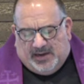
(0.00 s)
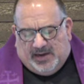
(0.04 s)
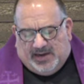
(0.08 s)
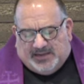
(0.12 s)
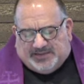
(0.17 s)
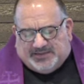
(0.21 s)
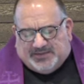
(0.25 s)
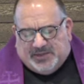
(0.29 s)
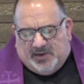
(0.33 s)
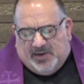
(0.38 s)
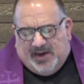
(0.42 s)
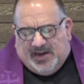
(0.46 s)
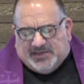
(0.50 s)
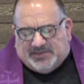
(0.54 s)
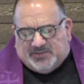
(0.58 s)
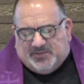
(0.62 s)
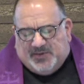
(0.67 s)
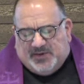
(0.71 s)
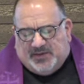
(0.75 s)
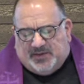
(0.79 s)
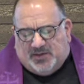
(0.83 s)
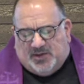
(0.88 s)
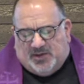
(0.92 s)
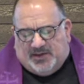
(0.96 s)
And so, as
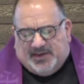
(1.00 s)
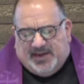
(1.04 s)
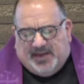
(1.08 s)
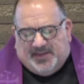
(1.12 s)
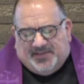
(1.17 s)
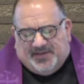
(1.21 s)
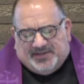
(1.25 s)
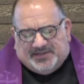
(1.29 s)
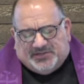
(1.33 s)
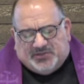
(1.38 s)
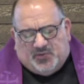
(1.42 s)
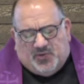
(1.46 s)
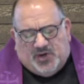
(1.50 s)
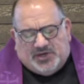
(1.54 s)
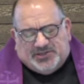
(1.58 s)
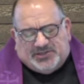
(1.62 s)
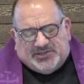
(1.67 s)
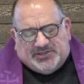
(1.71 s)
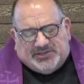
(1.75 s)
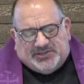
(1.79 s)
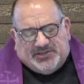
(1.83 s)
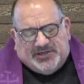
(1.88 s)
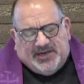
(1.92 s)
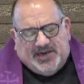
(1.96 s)
we look at this
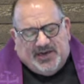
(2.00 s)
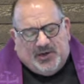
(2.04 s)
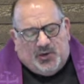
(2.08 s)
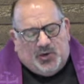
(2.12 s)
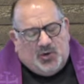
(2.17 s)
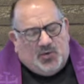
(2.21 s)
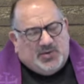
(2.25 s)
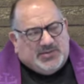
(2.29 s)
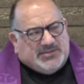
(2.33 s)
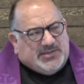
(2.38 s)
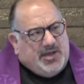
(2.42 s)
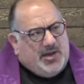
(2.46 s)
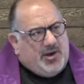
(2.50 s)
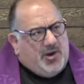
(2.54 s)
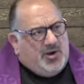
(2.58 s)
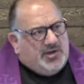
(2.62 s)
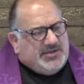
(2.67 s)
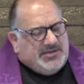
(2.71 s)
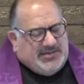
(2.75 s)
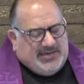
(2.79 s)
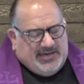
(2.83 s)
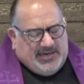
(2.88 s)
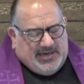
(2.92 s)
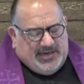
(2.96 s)
question today who is on
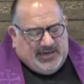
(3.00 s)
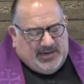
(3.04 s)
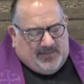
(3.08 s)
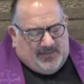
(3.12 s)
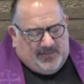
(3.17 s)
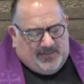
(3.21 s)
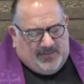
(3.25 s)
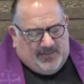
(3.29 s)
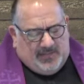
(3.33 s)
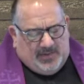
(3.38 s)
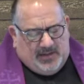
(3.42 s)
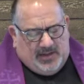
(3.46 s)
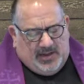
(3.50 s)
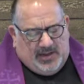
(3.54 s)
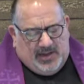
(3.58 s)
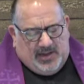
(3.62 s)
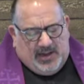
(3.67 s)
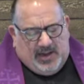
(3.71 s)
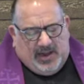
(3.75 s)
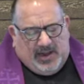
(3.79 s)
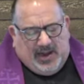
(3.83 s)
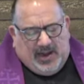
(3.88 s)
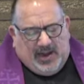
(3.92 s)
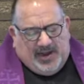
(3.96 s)
our team?
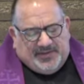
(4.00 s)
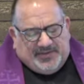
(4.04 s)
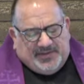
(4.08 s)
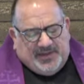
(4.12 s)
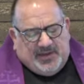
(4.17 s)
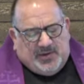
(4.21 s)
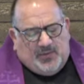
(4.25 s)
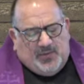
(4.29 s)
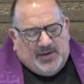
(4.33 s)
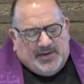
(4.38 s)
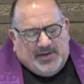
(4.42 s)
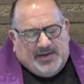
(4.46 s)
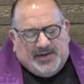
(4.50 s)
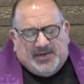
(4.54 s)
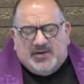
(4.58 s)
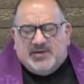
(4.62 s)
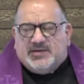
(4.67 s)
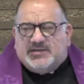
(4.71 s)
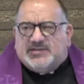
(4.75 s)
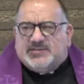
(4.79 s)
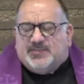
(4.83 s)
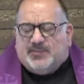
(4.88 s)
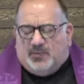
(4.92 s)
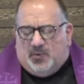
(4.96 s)
I think we need to
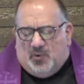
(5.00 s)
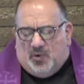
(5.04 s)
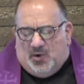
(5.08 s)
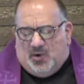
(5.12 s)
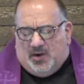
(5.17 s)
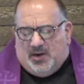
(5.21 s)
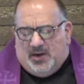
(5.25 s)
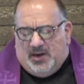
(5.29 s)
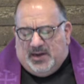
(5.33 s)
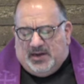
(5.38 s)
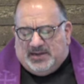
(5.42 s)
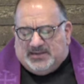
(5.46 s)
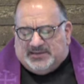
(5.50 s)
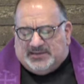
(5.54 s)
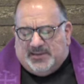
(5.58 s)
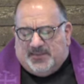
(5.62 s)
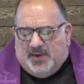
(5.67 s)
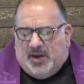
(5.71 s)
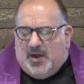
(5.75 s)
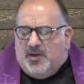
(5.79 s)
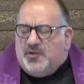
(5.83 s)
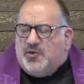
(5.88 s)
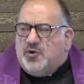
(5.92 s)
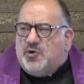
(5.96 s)
explore some
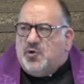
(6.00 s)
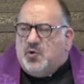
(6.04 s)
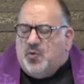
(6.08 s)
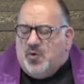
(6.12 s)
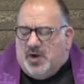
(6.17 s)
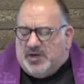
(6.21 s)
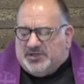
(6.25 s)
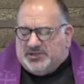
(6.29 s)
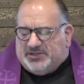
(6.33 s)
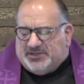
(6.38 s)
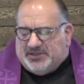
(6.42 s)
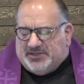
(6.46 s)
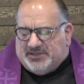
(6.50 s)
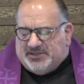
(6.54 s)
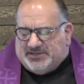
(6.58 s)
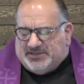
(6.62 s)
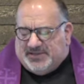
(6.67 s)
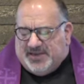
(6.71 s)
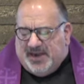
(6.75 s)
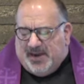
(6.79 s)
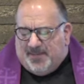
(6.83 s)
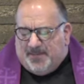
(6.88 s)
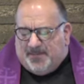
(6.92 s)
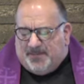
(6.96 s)
other questions
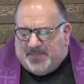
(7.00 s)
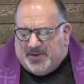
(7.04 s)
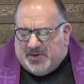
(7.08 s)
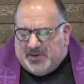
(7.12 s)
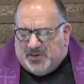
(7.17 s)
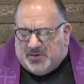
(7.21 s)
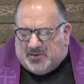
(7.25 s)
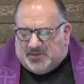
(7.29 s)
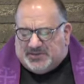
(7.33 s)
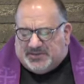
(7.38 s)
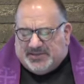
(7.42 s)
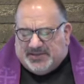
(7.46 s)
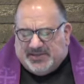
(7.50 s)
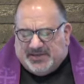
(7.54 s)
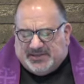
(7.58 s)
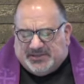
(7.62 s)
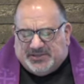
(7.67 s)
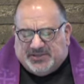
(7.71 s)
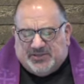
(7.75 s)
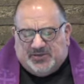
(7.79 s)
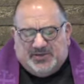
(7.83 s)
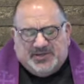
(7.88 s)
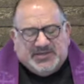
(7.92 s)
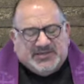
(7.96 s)
that build
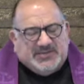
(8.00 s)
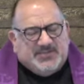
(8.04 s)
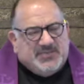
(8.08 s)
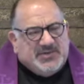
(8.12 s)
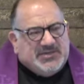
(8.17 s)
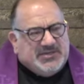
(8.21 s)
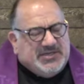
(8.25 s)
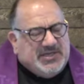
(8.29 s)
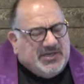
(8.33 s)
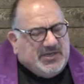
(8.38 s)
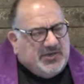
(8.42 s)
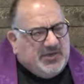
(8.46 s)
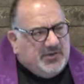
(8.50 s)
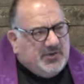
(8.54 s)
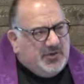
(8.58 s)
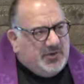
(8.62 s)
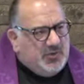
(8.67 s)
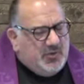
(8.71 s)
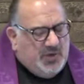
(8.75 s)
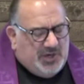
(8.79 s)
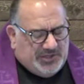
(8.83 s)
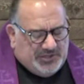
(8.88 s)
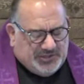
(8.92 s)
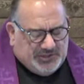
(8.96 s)
into this particular
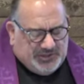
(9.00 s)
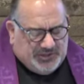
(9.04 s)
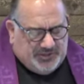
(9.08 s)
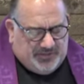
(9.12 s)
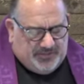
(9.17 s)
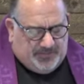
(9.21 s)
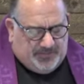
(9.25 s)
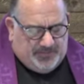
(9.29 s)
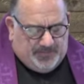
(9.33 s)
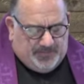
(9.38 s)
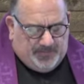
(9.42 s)
question.